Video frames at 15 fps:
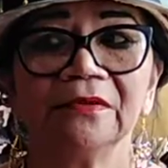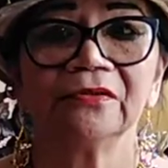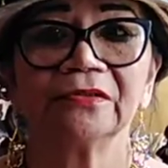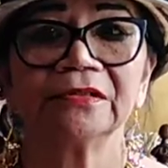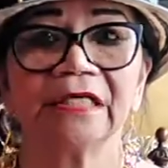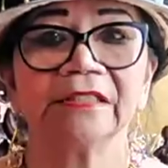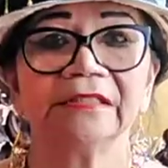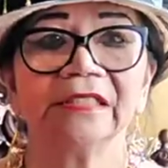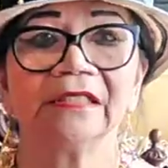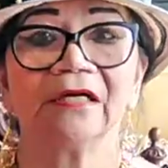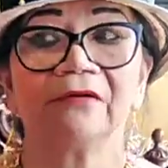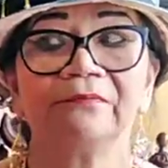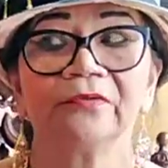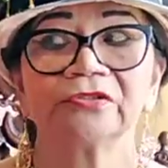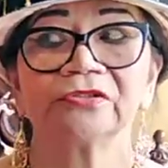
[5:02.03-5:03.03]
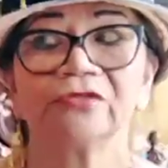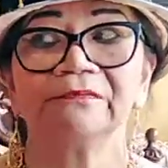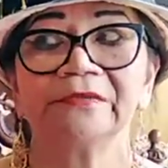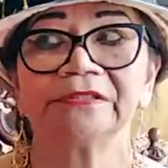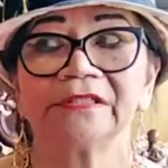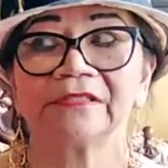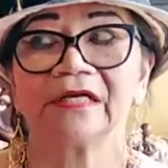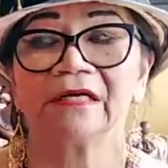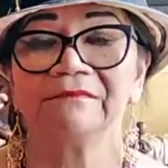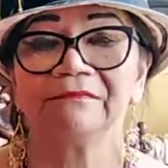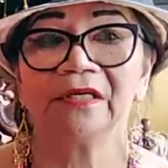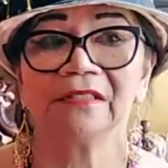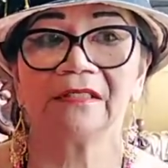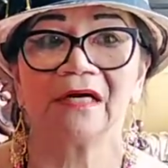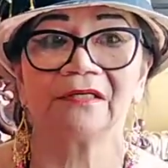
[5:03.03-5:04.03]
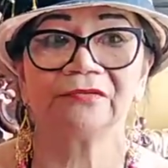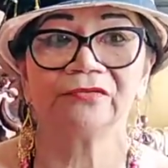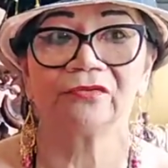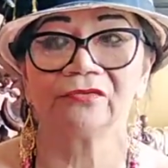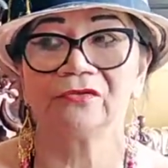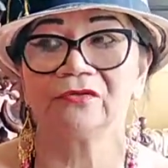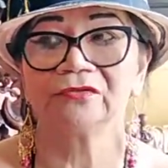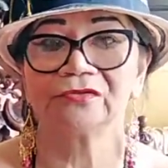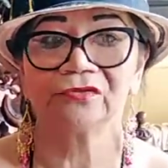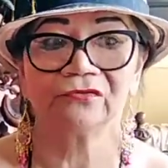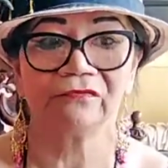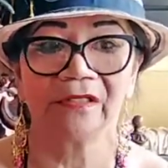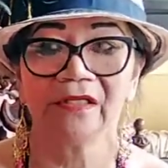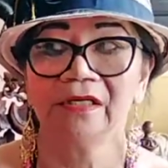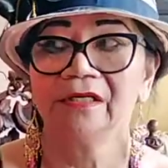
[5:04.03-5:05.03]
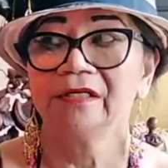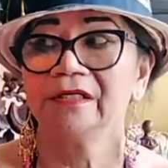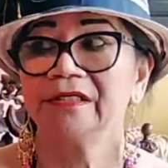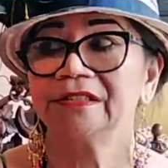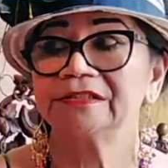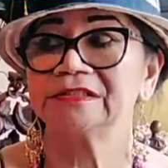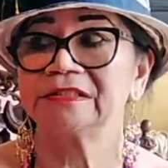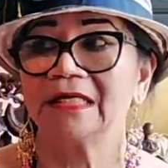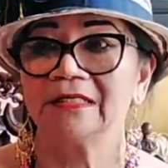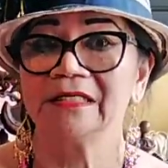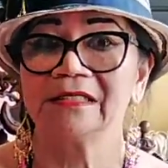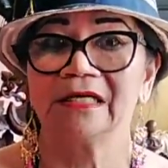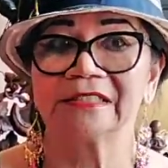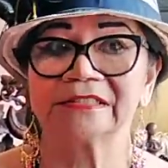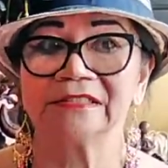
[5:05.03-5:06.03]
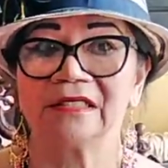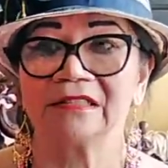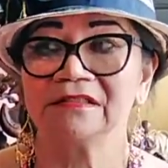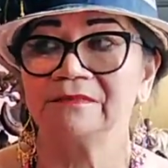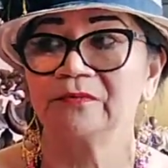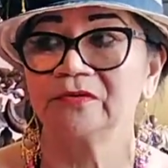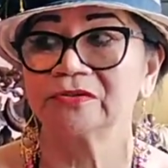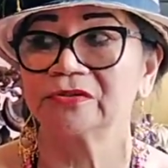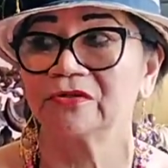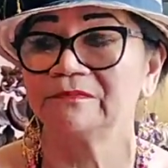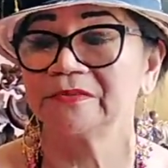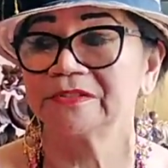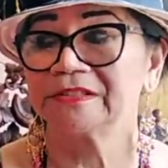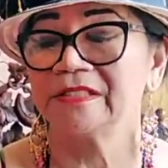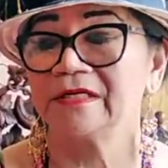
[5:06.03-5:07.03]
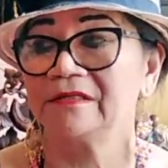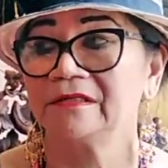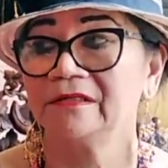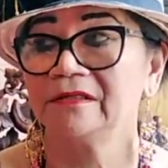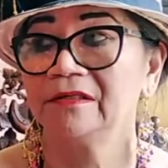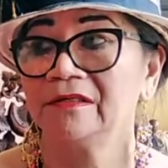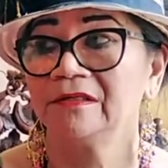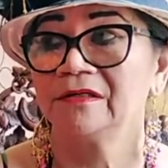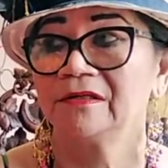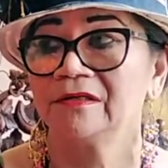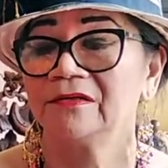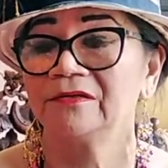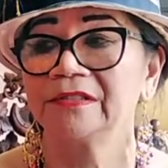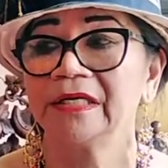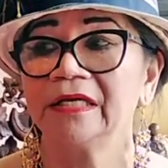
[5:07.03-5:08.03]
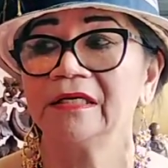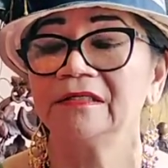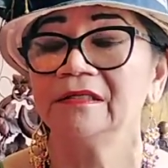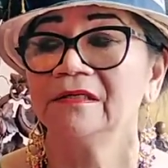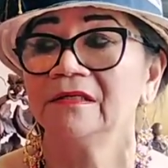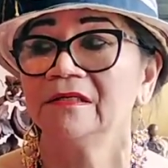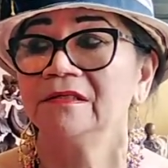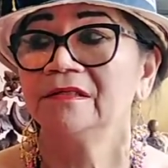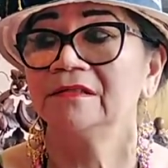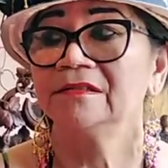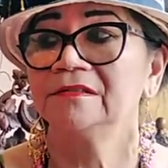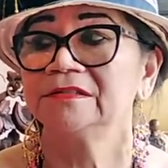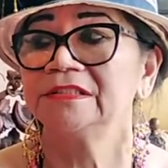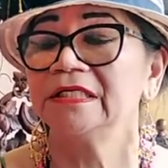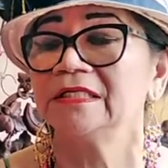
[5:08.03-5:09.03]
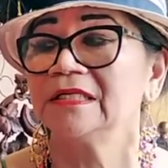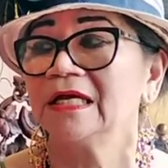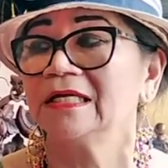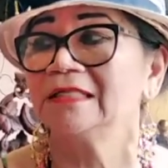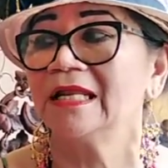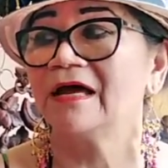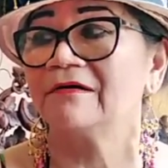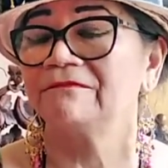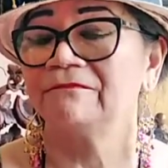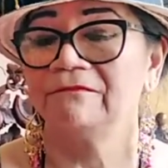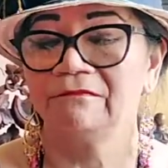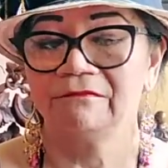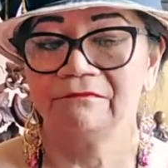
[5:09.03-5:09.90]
because I think our post office arrived and our dog also is telling us that the post office there. Okay? See now, enough.